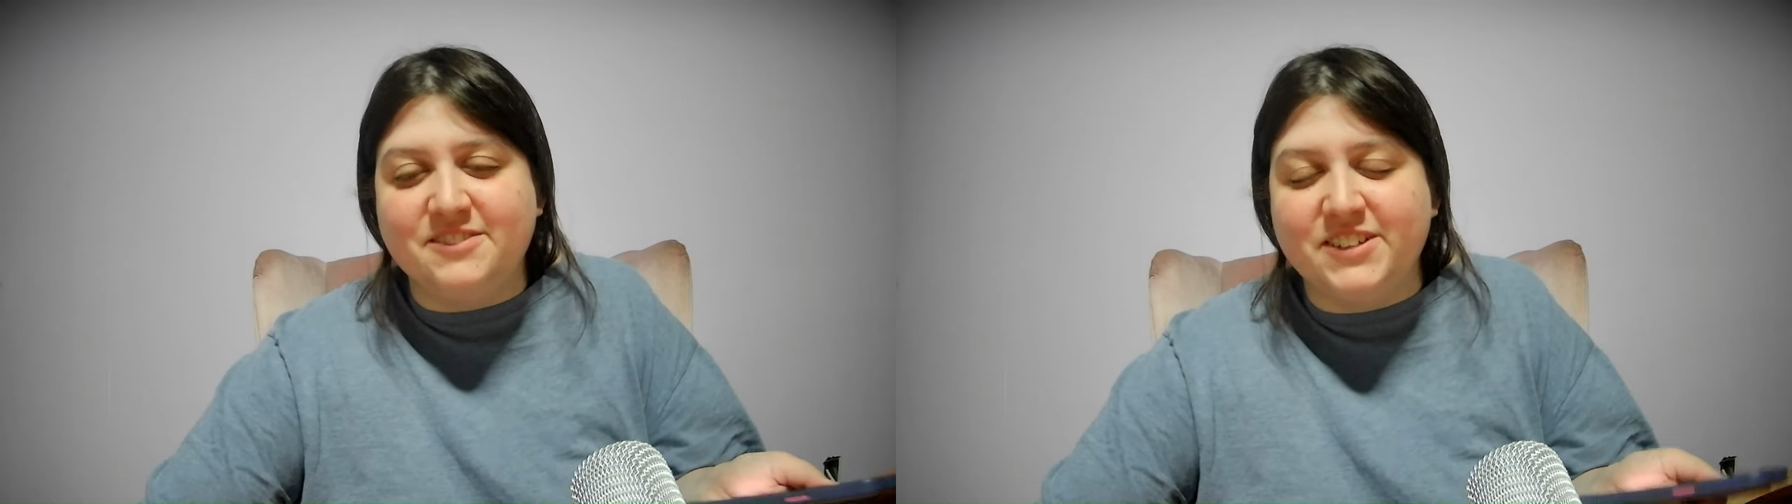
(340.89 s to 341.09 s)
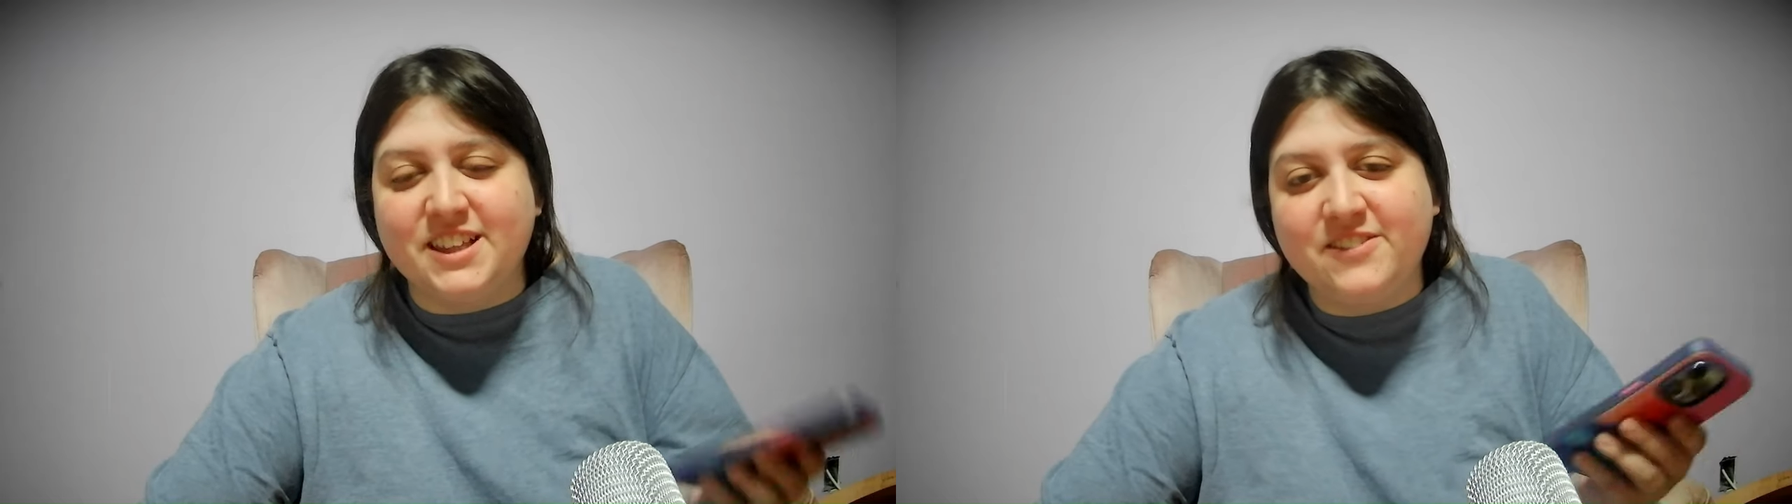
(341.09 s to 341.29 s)

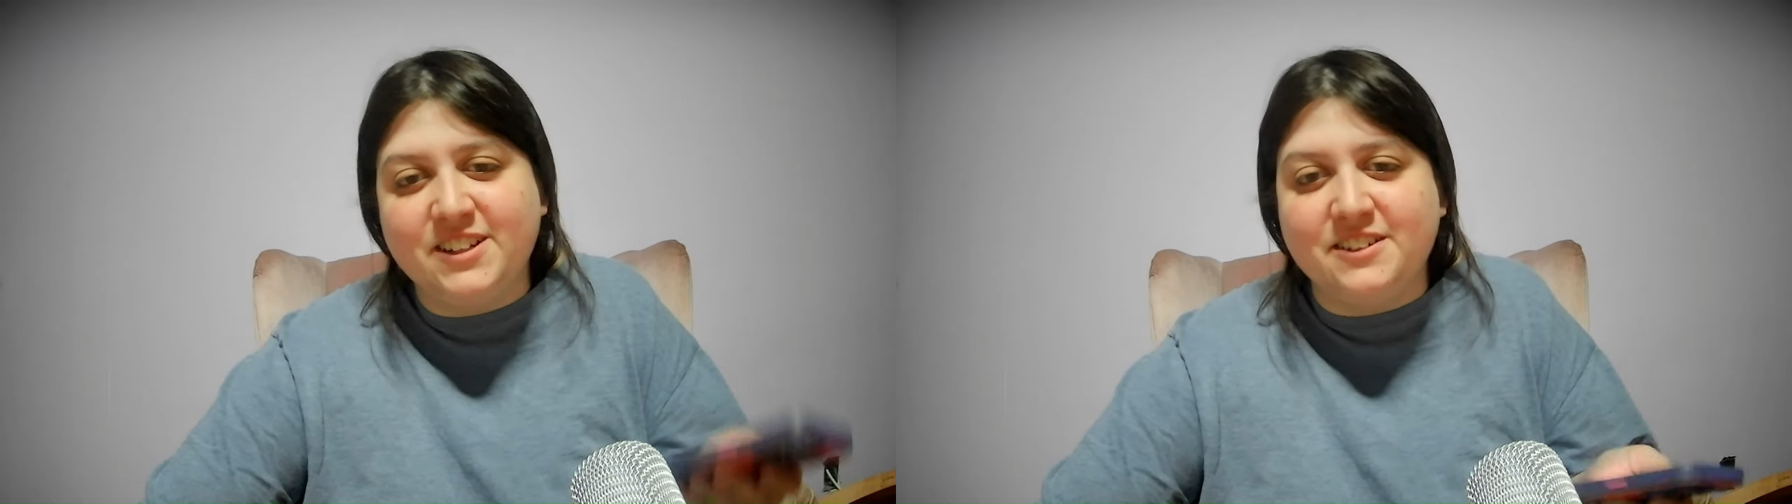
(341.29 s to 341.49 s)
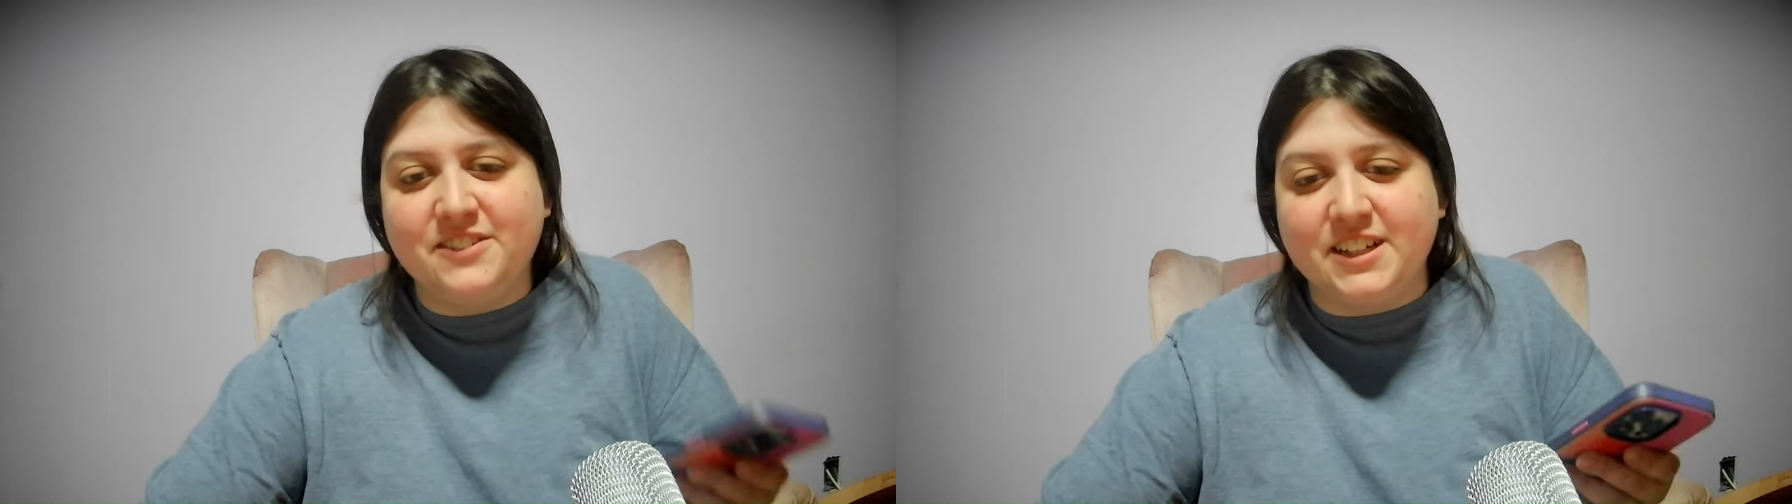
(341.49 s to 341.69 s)
but let me
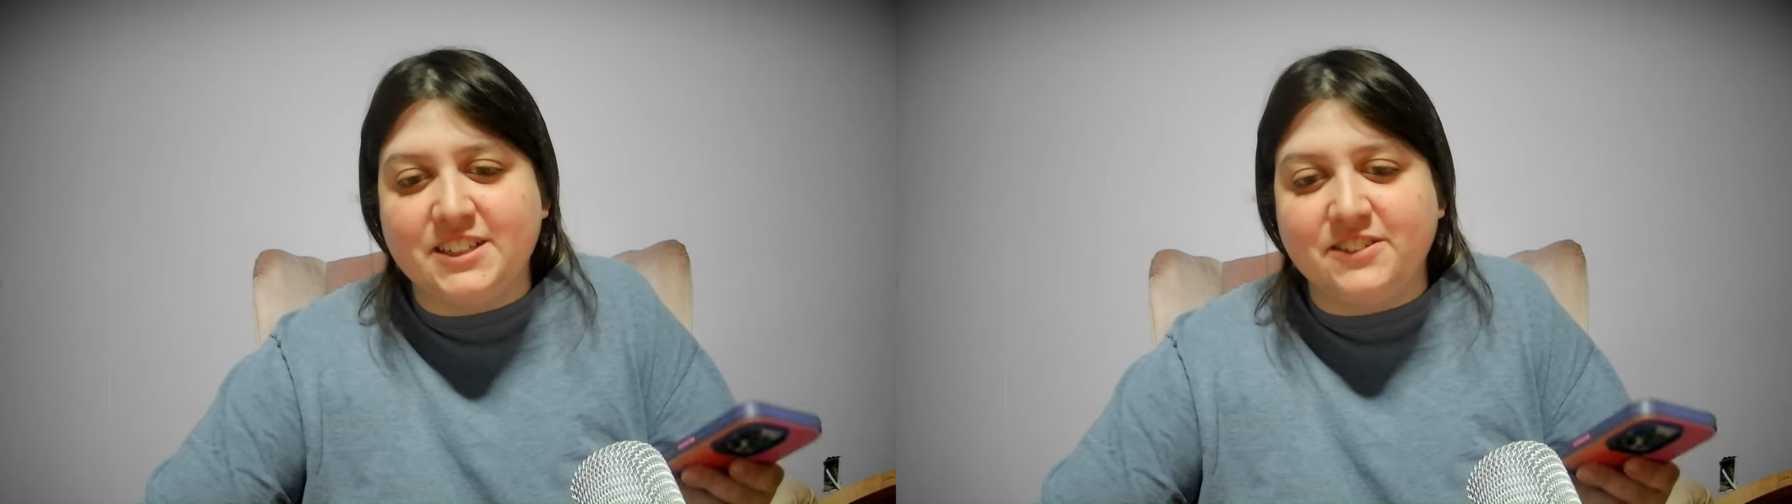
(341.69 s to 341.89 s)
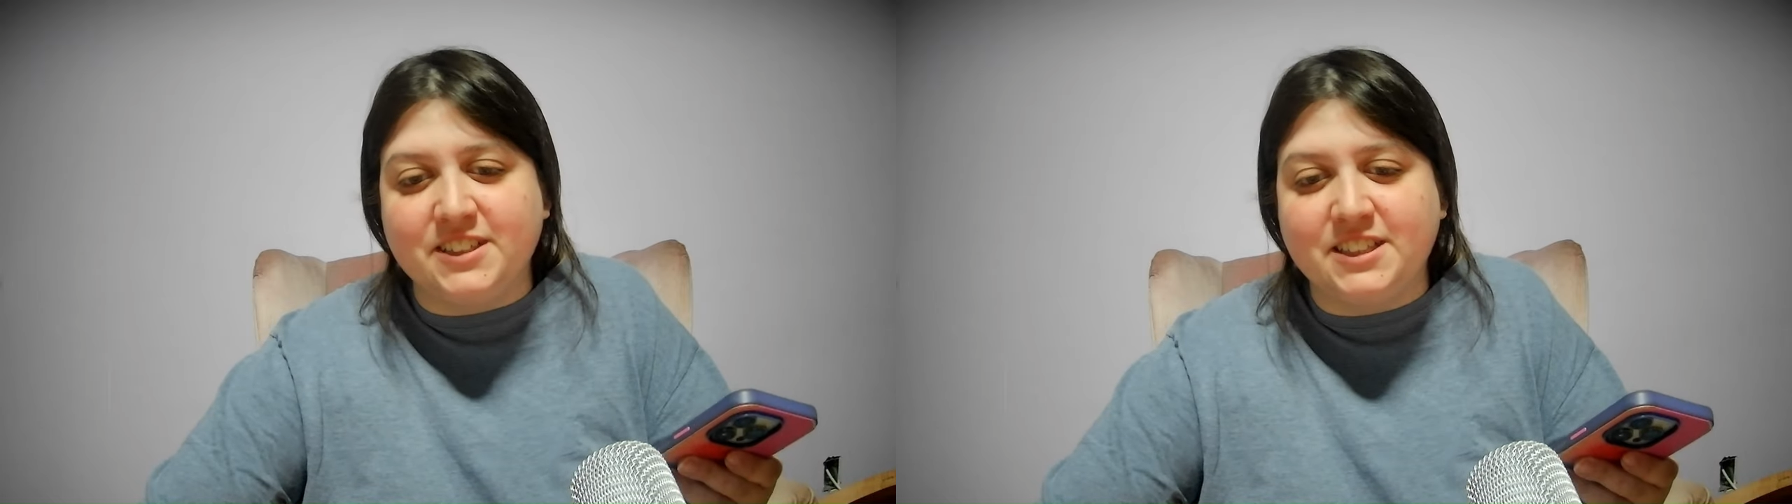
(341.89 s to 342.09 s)
know if you
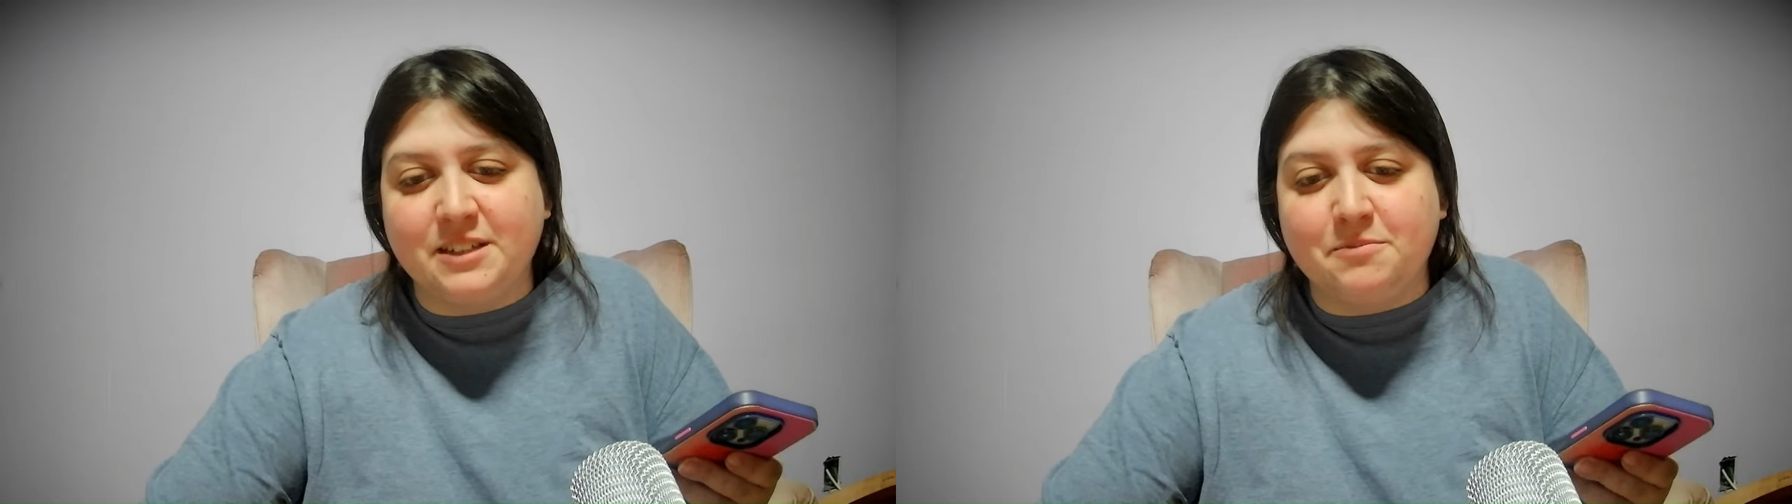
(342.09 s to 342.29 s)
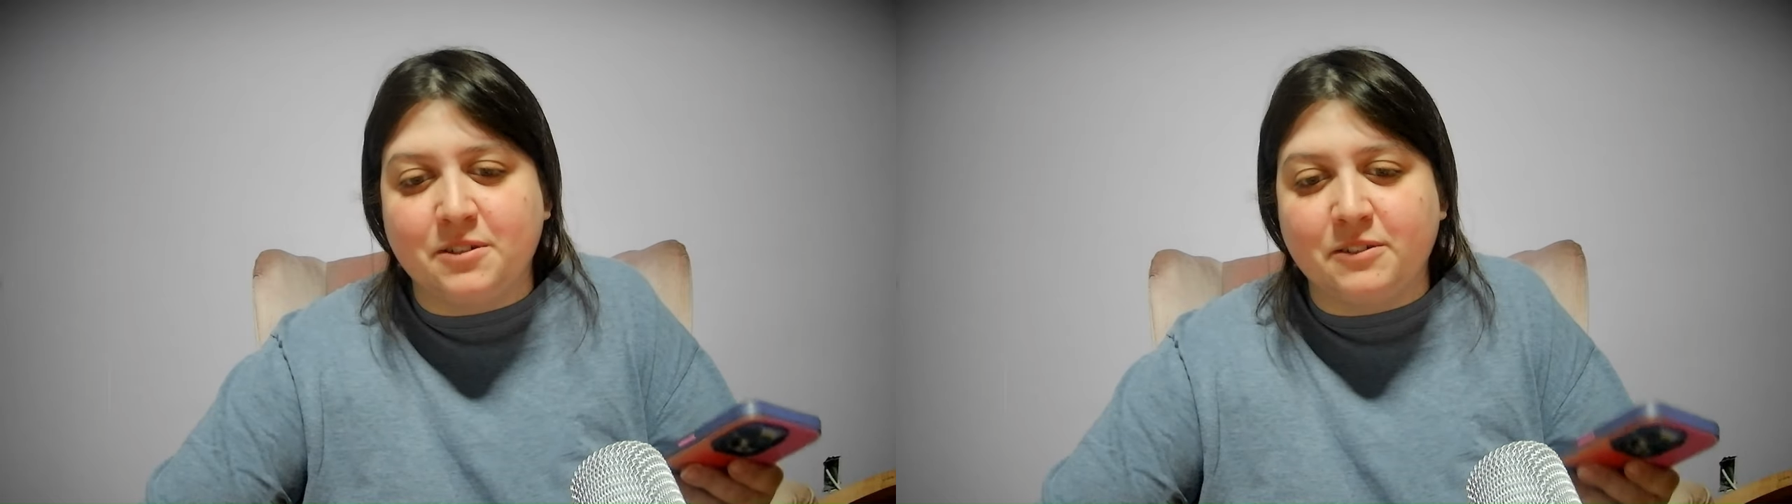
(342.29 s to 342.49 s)
guys want to see
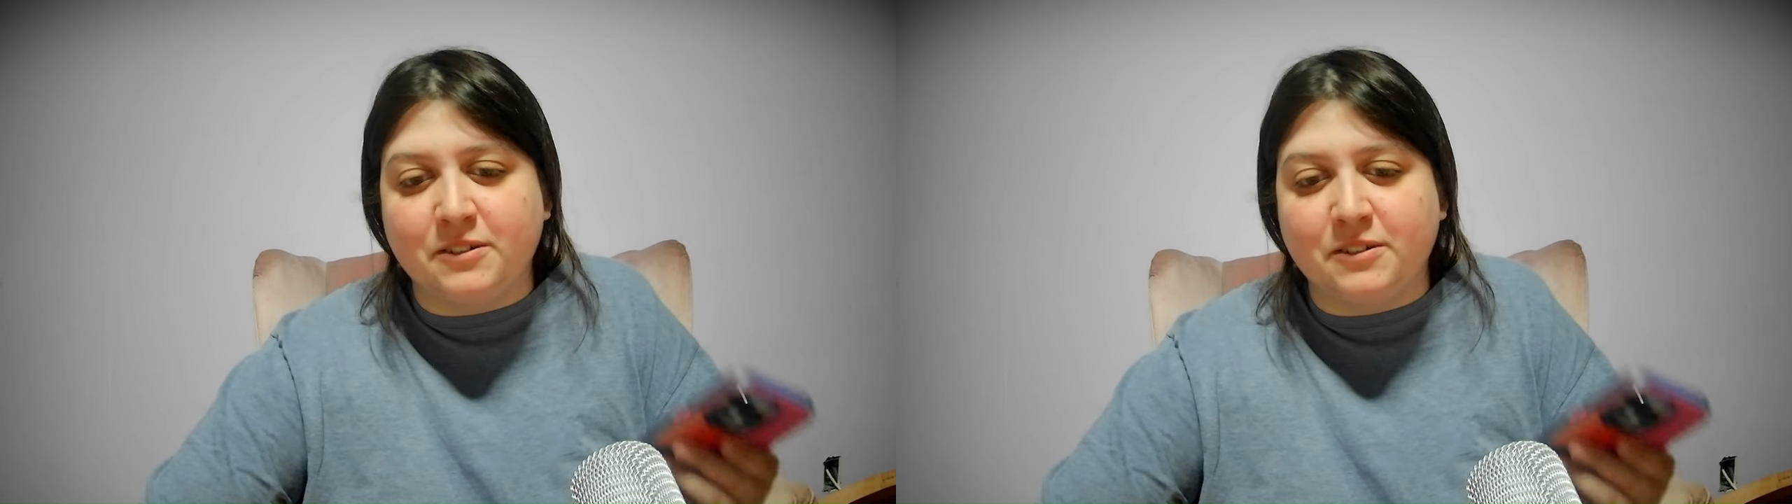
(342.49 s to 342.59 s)
more,